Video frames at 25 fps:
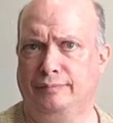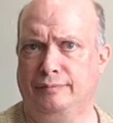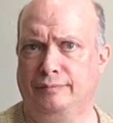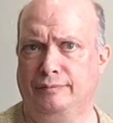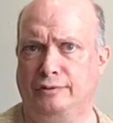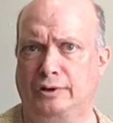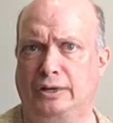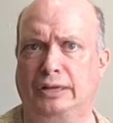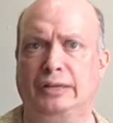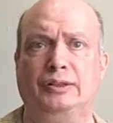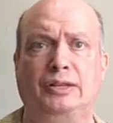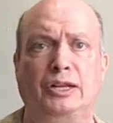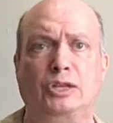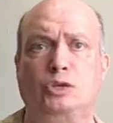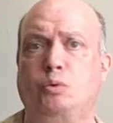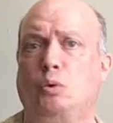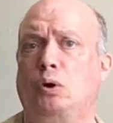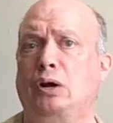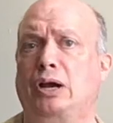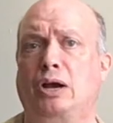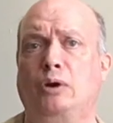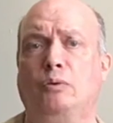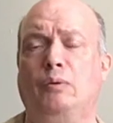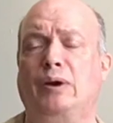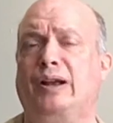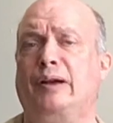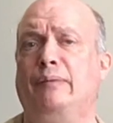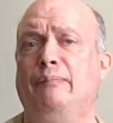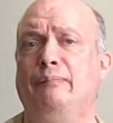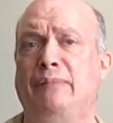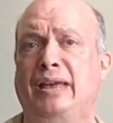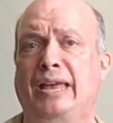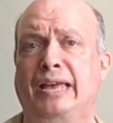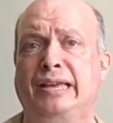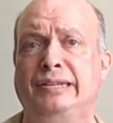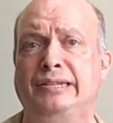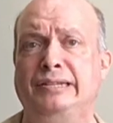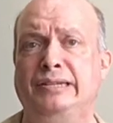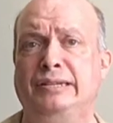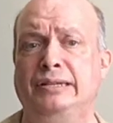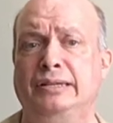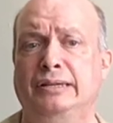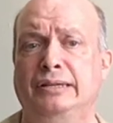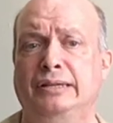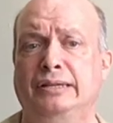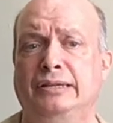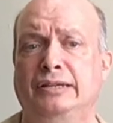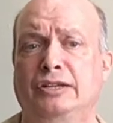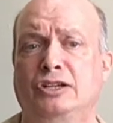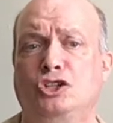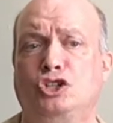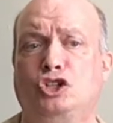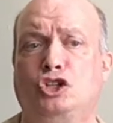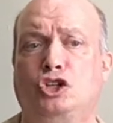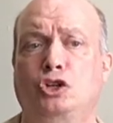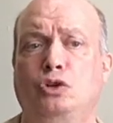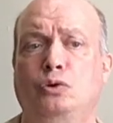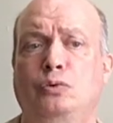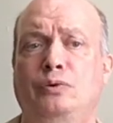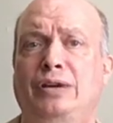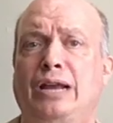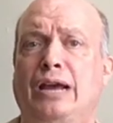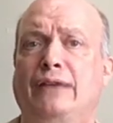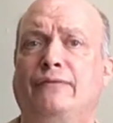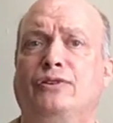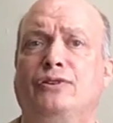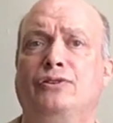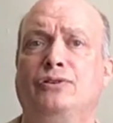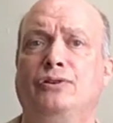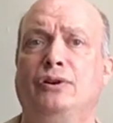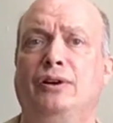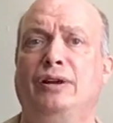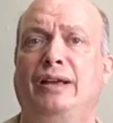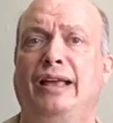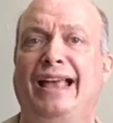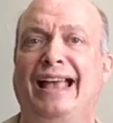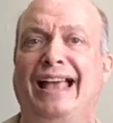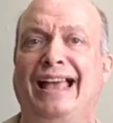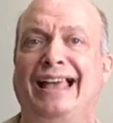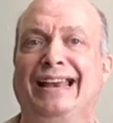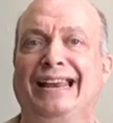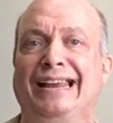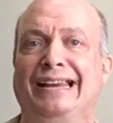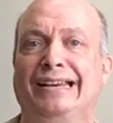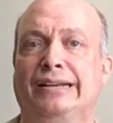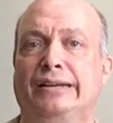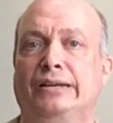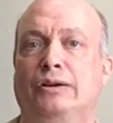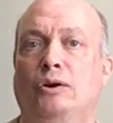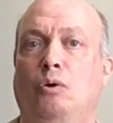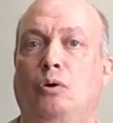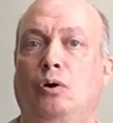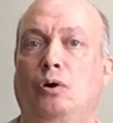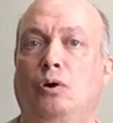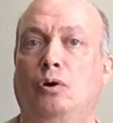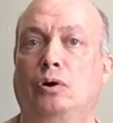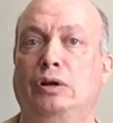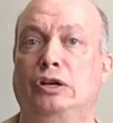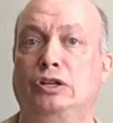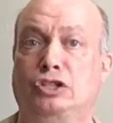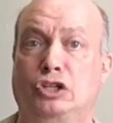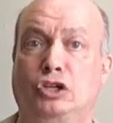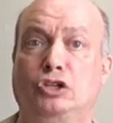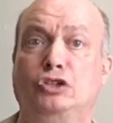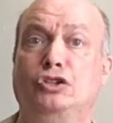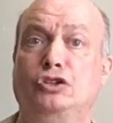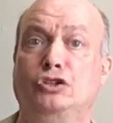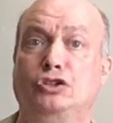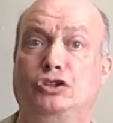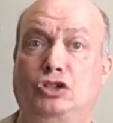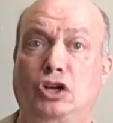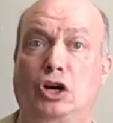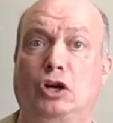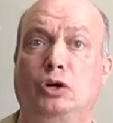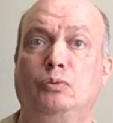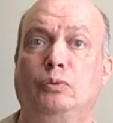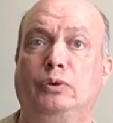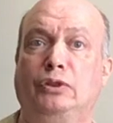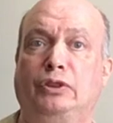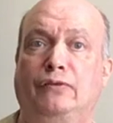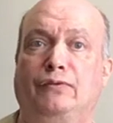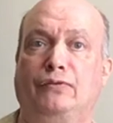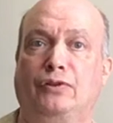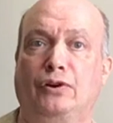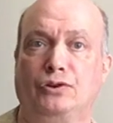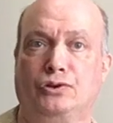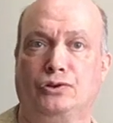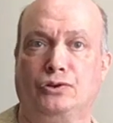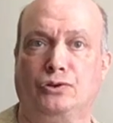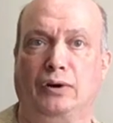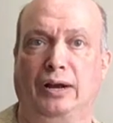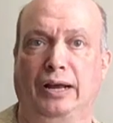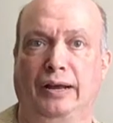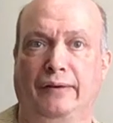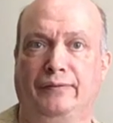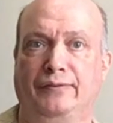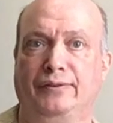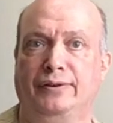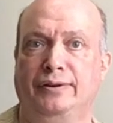right? That's why I recommend to never edit until you're done with the first draft.